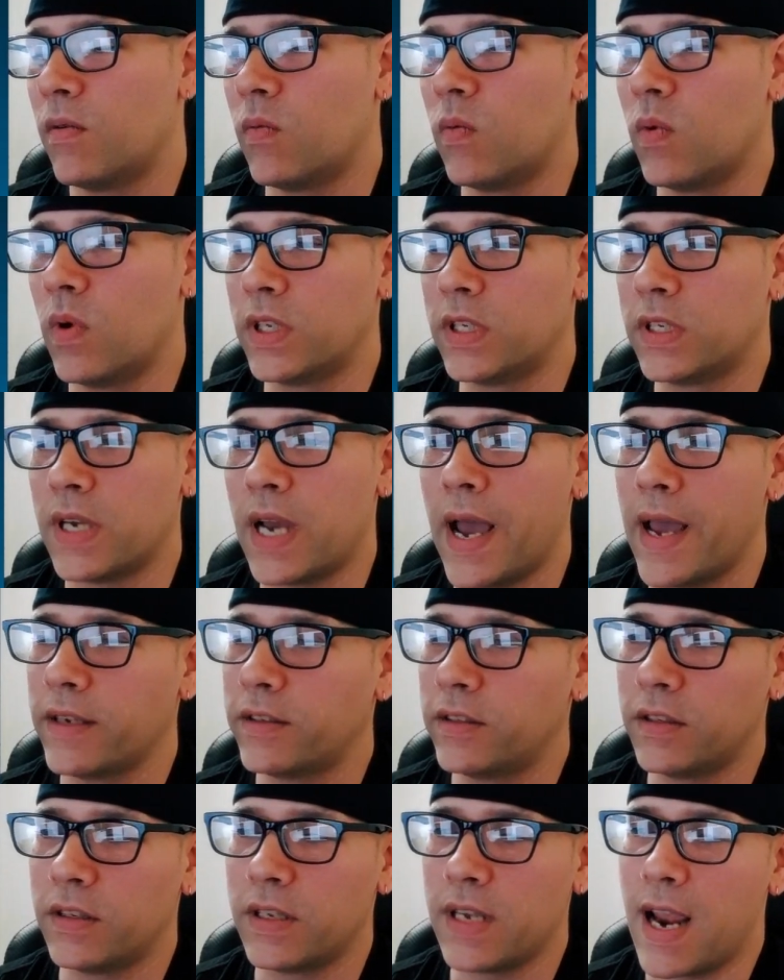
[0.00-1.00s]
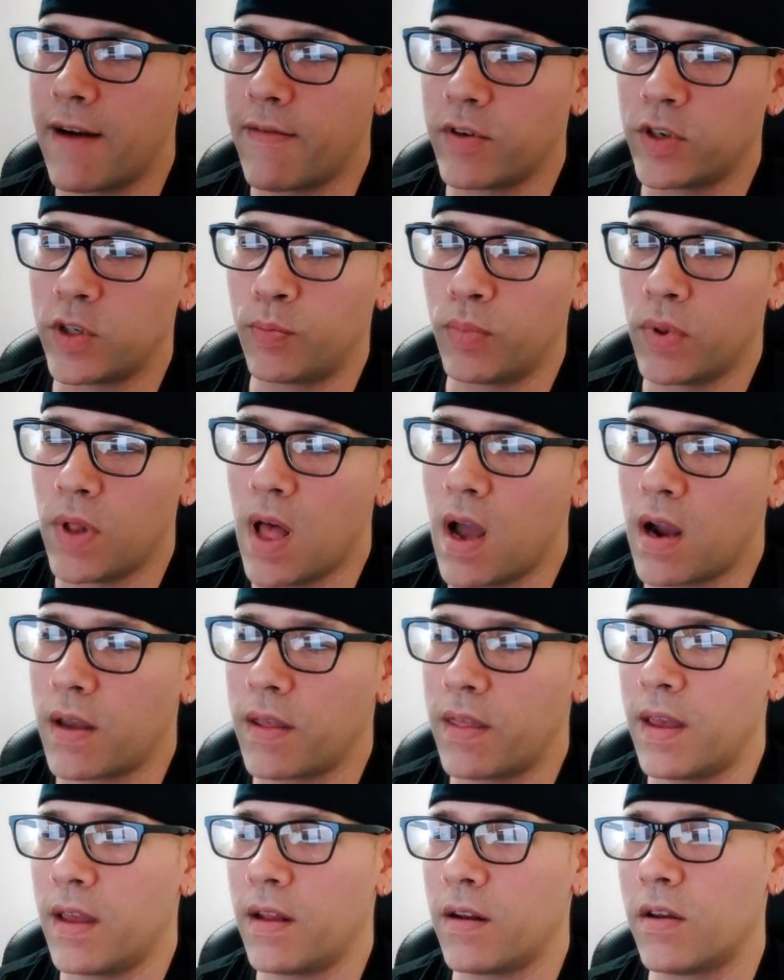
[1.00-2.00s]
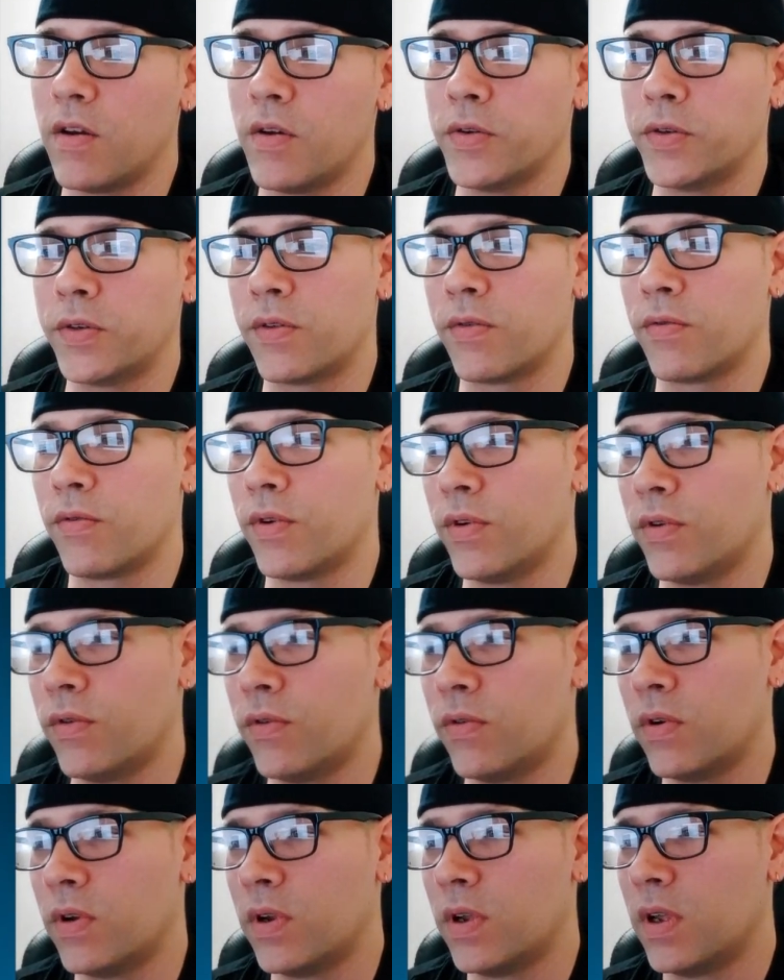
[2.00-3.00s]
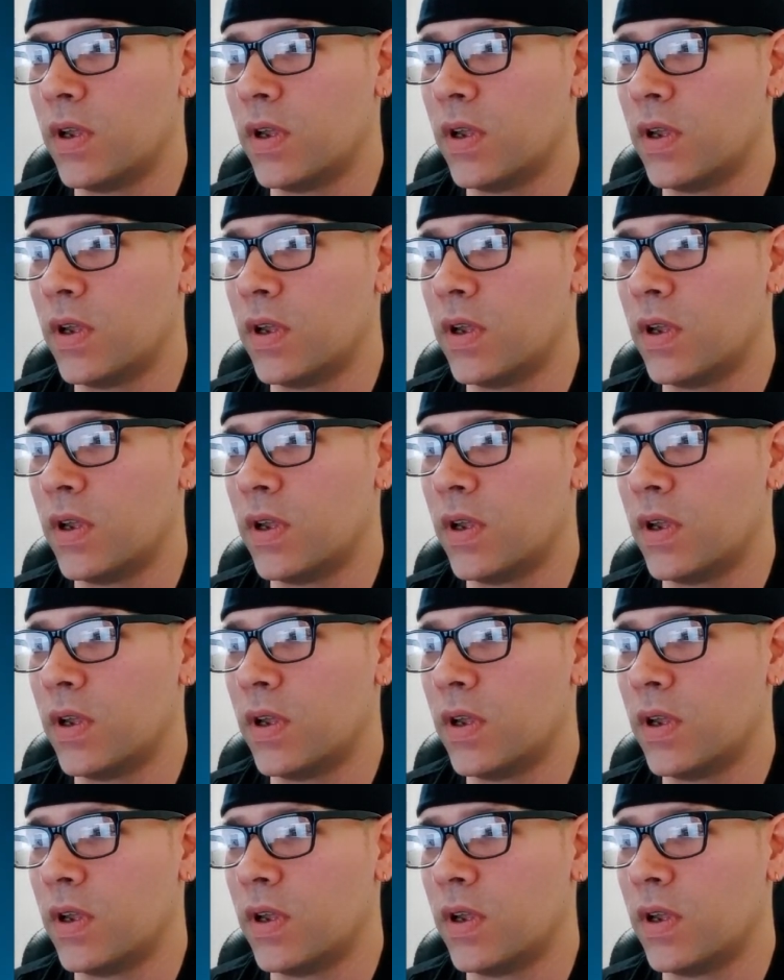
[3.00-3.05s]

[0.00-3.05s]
What size is the average block that goes through?